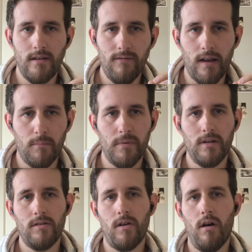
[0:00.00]

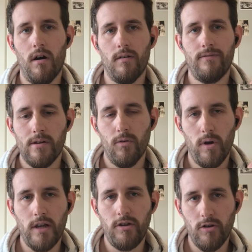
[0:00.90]
development of
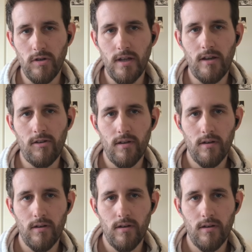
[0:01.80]
really unique